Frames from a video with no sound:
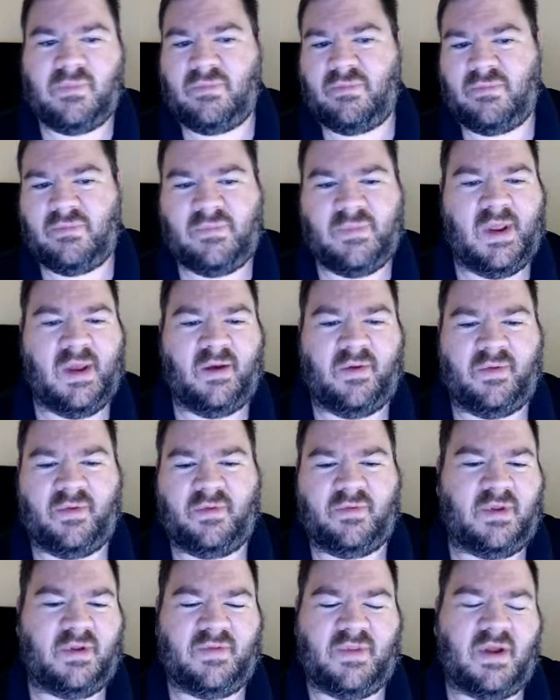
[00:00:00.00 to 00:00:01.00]

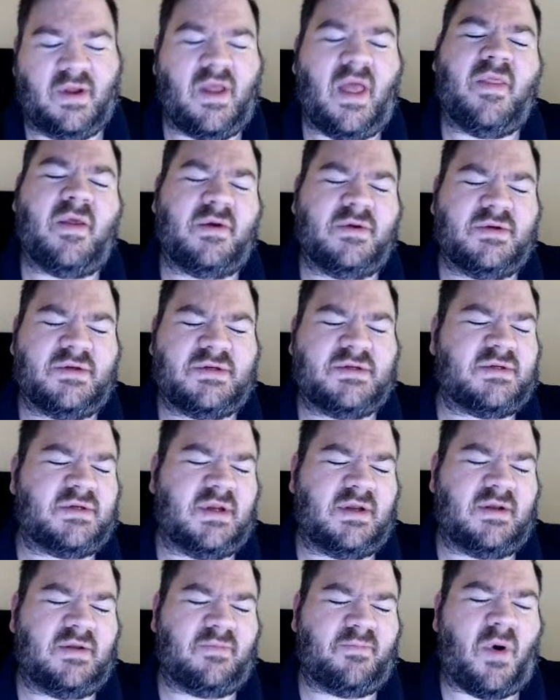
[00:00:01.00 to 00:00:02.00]
there's
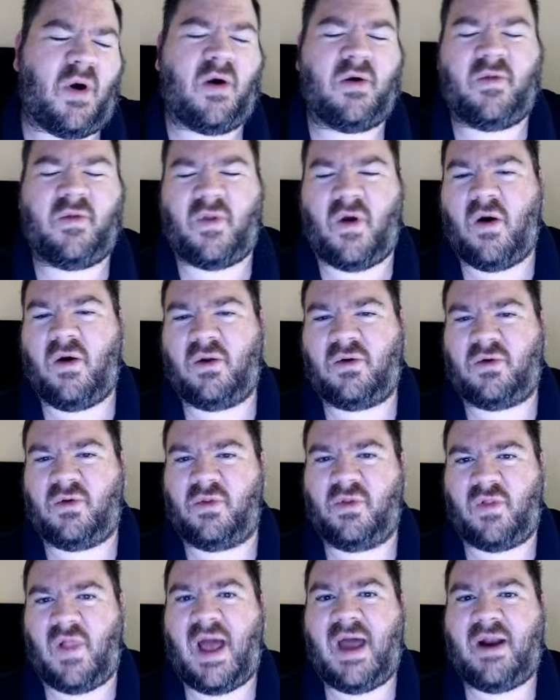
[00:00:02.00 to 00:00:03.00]
part of the article,
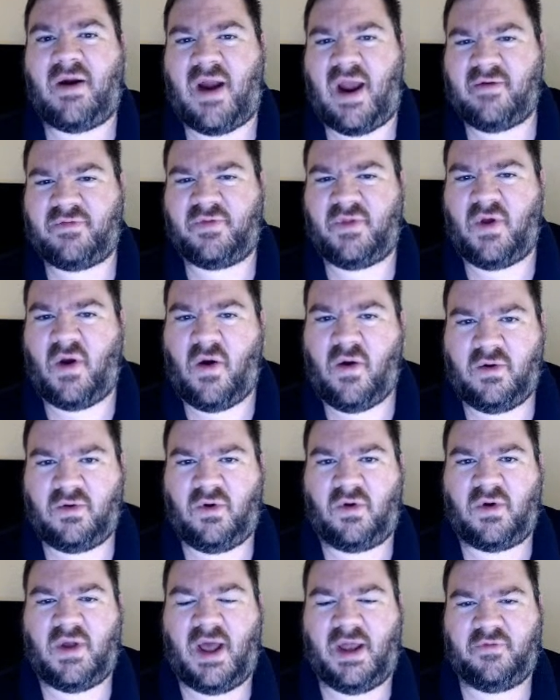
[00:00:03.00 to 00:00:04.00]
the latter half of the
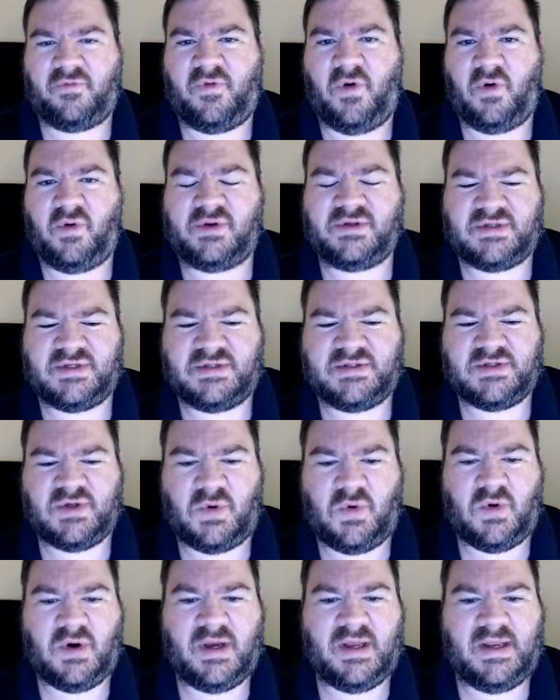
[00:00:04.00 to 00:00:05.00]
article, kind of focuses
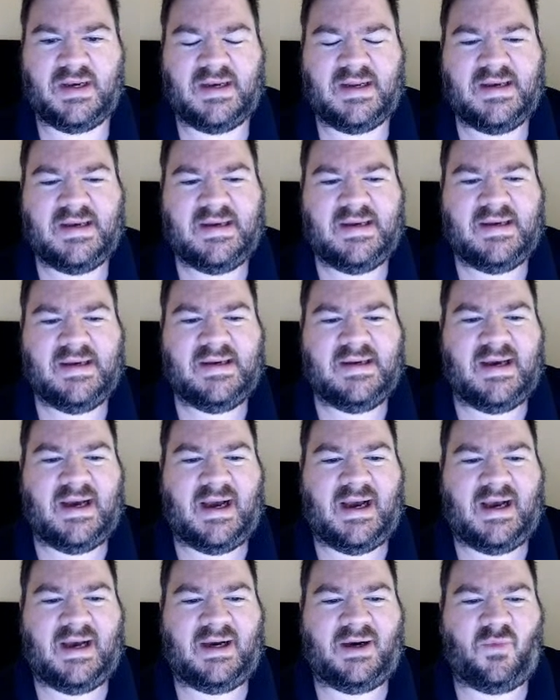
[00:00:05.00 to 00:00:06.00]
on
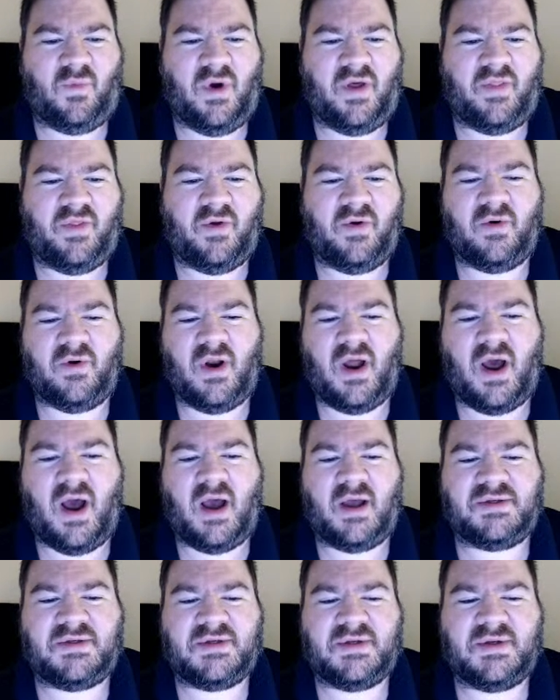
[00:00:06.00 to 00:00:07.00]
whether or
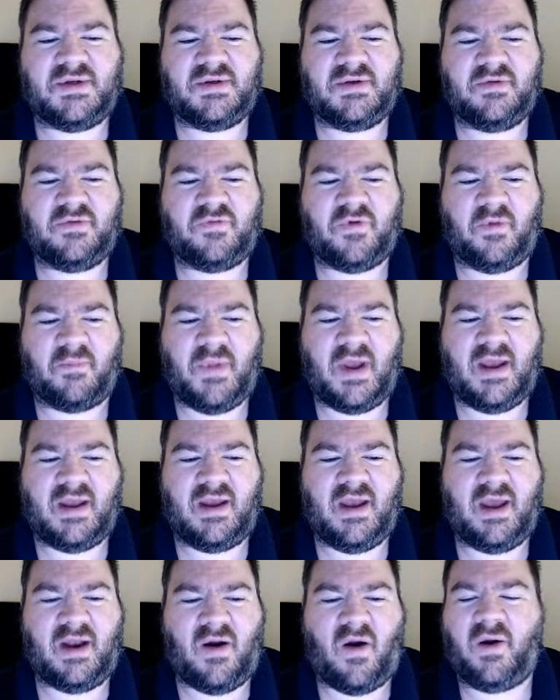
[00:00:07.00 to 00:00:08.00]
not, from
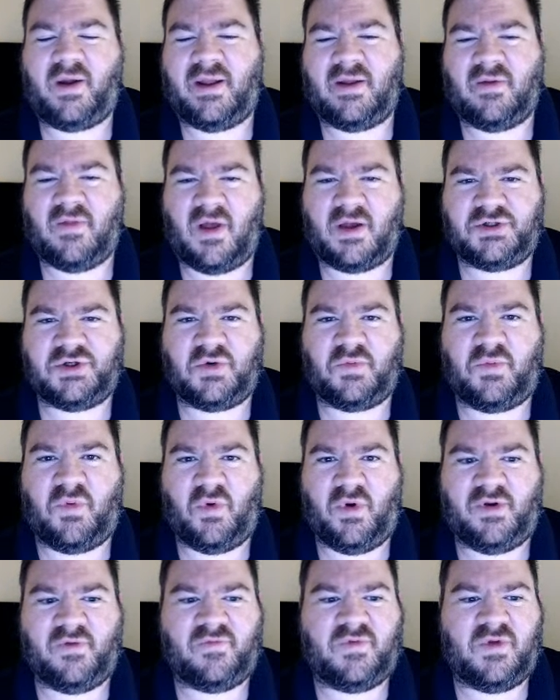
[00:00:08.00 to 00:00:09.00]
an archaeological
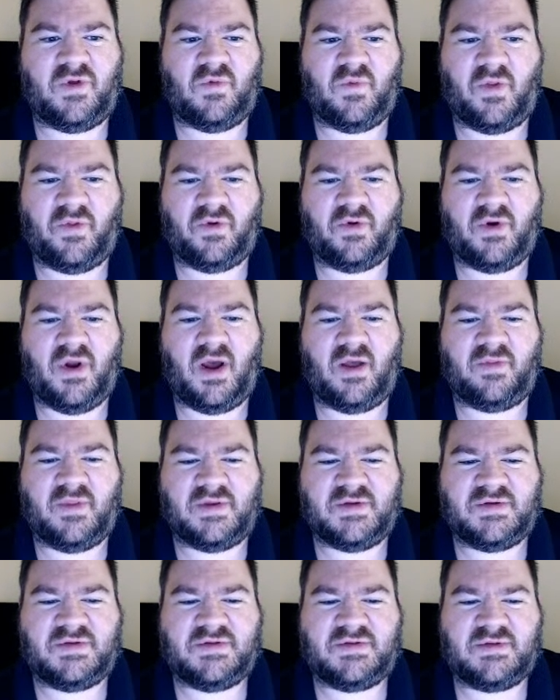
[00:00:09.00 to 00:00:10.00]
point of view, whether or not
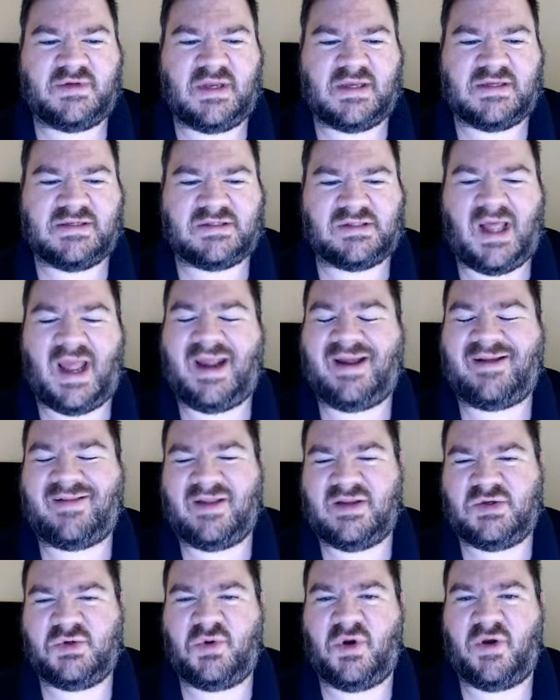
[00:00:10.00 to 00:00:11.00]
this is
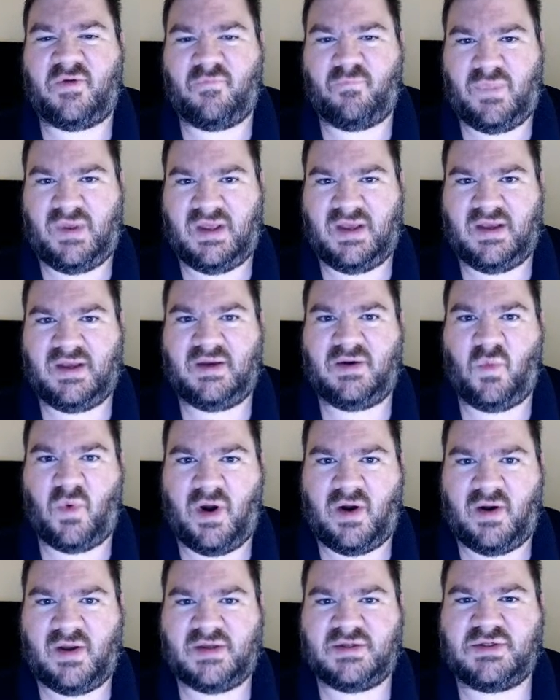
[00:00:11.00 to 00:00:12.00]
likely to have been
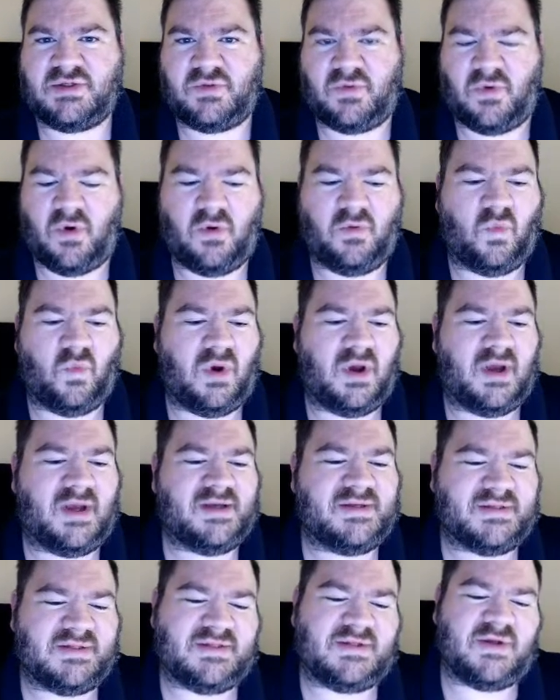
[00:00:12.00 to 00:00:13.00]
where his throne
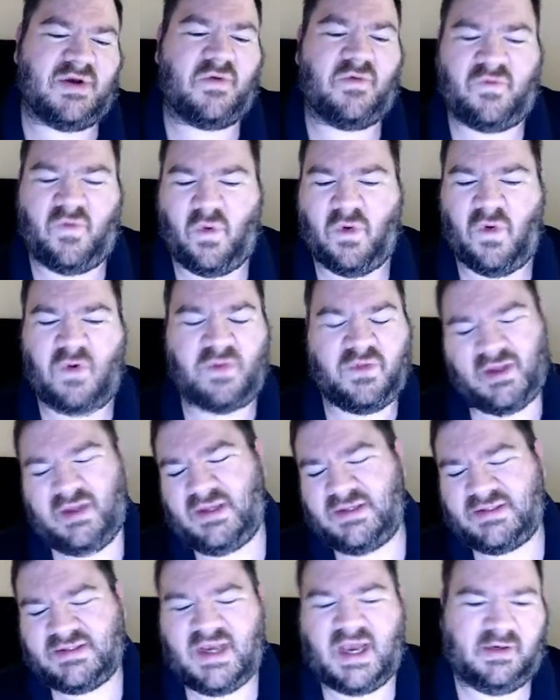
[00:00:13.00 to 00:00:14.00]
was and so forth.
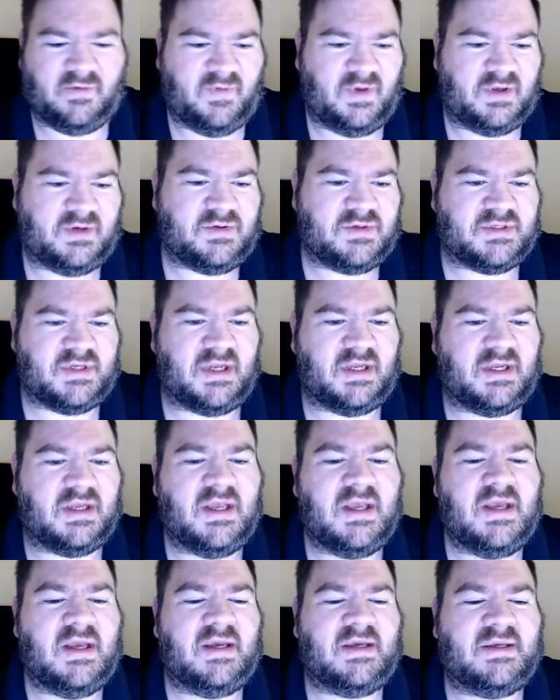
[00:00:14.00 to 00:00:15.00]
It's kind of interesting.
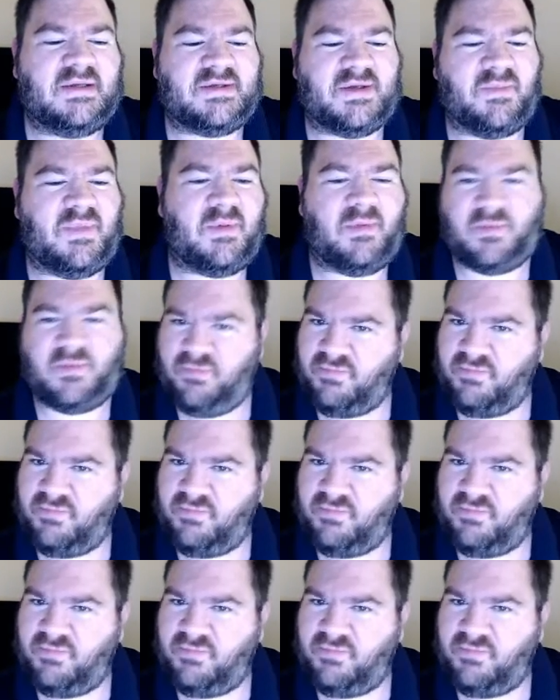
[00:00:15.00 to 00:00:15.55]
Some people